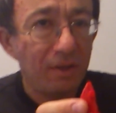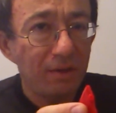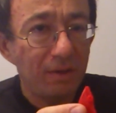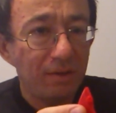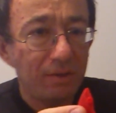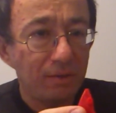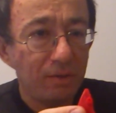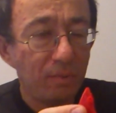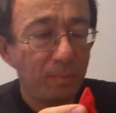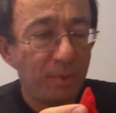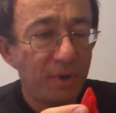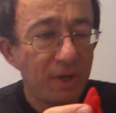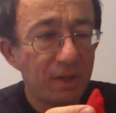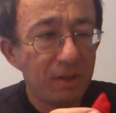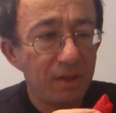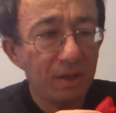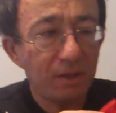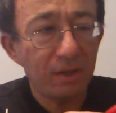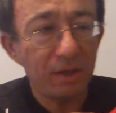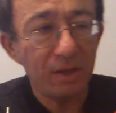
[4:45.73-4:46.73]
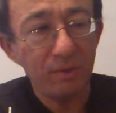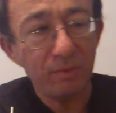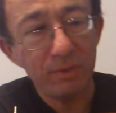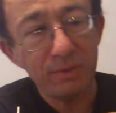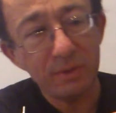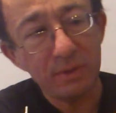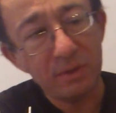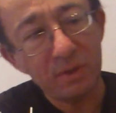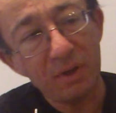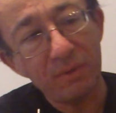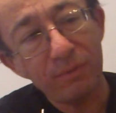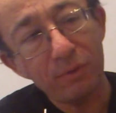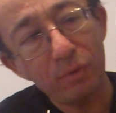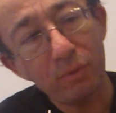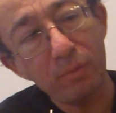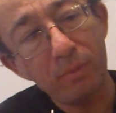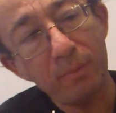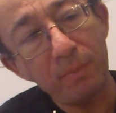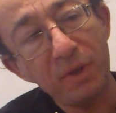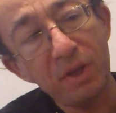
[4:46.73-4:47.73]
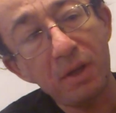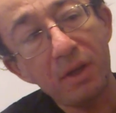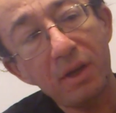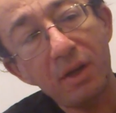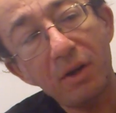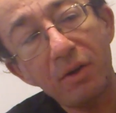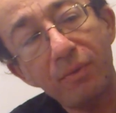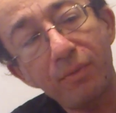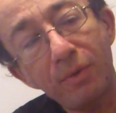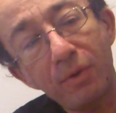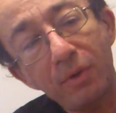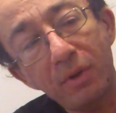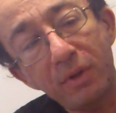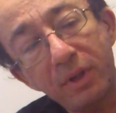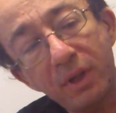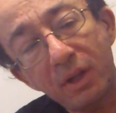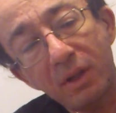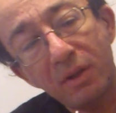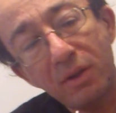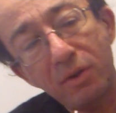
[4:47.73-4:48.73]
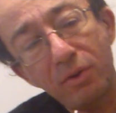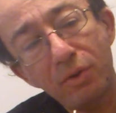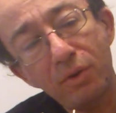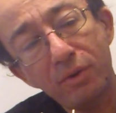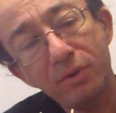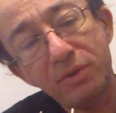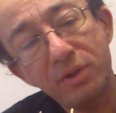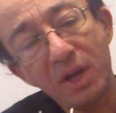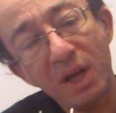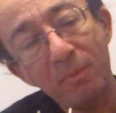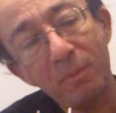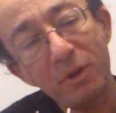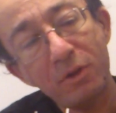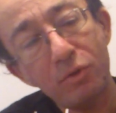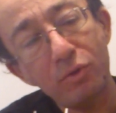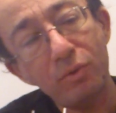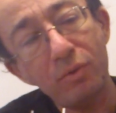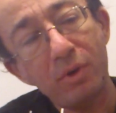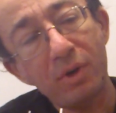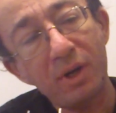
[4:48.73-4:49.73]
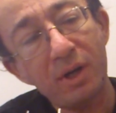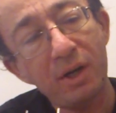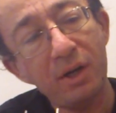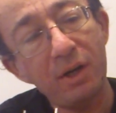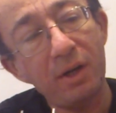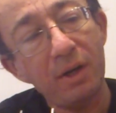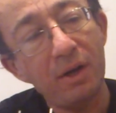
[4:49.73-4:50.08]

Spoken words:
So practically you would just have to be careful that you don't jam it too hard.